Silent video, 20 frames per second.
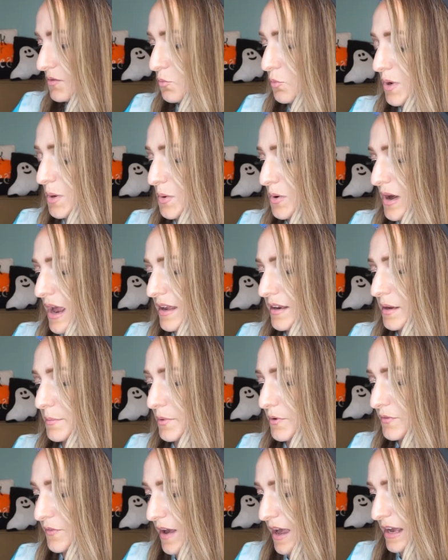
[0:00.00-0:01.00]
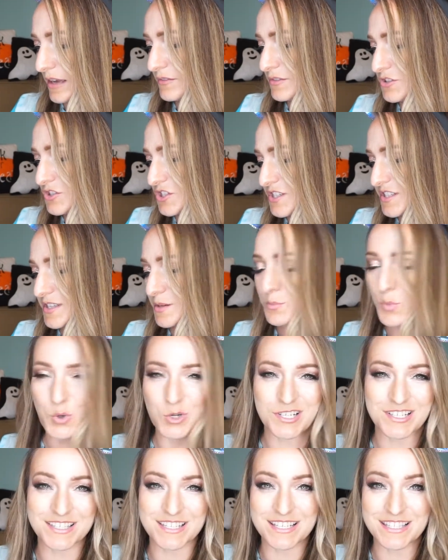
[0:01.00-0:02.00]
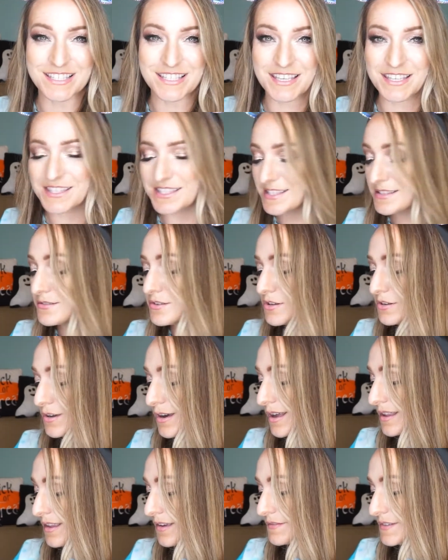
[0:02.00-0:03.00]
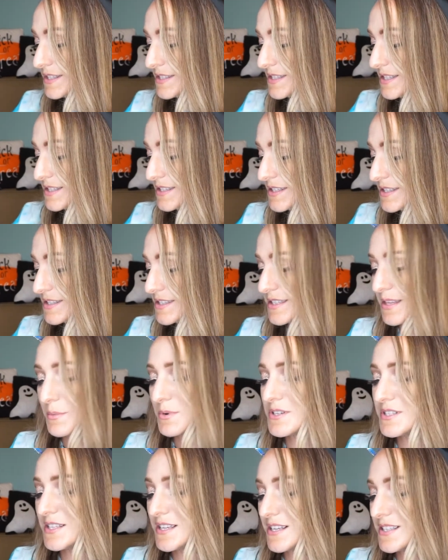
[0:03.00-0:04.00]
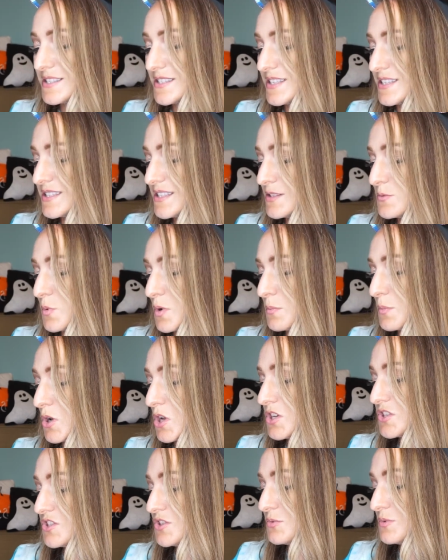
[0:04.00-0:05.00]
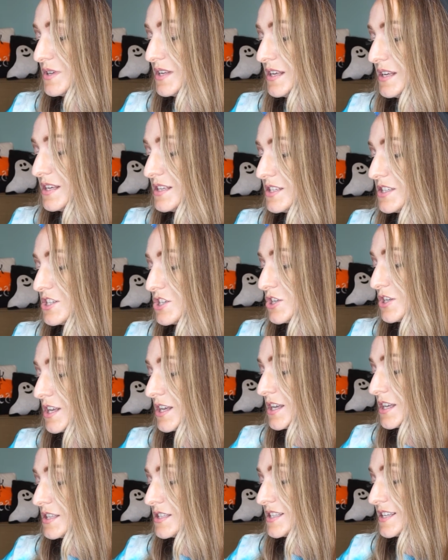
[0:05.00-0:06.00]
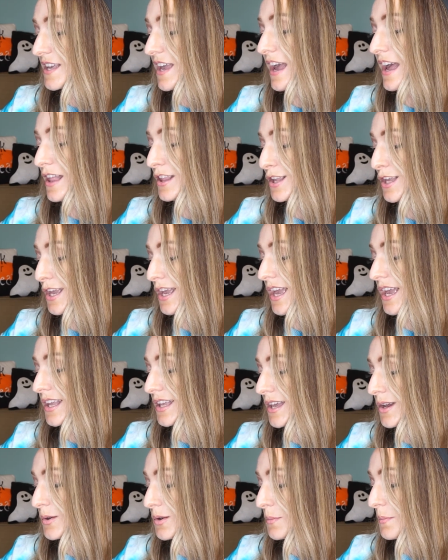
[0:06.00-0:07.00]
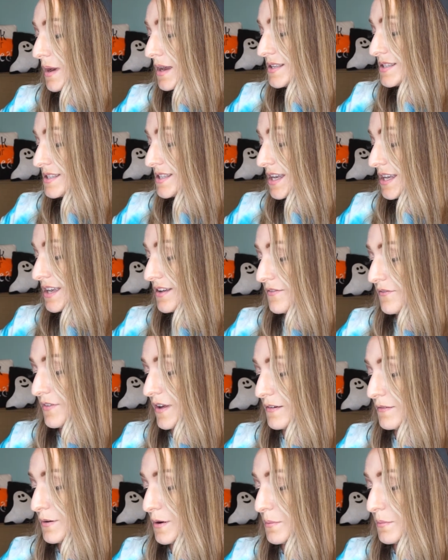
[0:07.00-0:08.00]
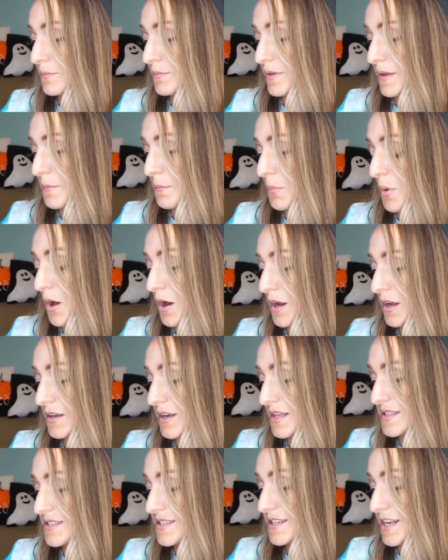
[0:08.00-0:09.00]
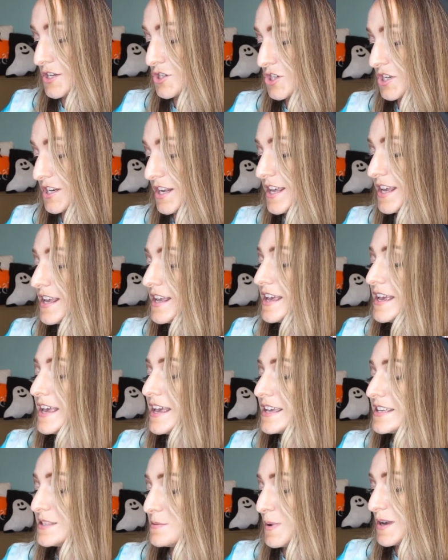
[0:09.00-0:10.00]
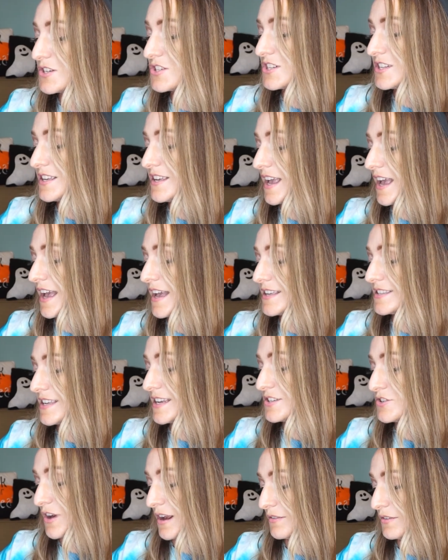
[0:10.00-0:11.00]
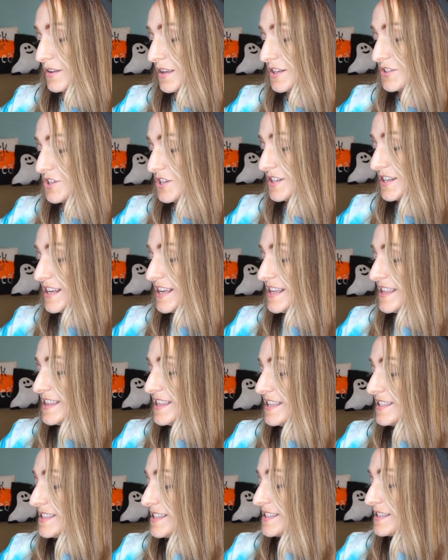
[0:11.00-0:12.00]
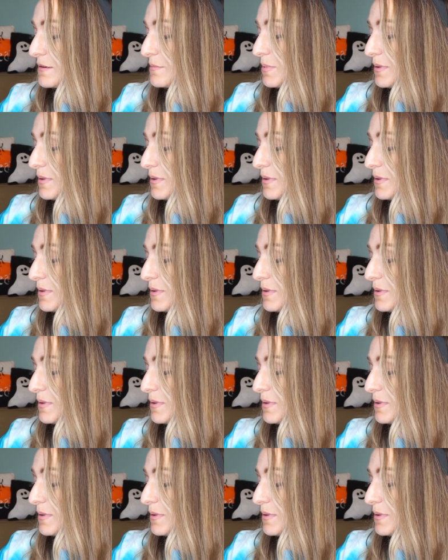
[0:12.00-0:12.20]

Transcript: We were at number five and she said more Disney sense. You know, I love Disney sense. Number six, this is one because you need to get to Cali and go to my second favorite theme park destination, especially as a travel agent. This is a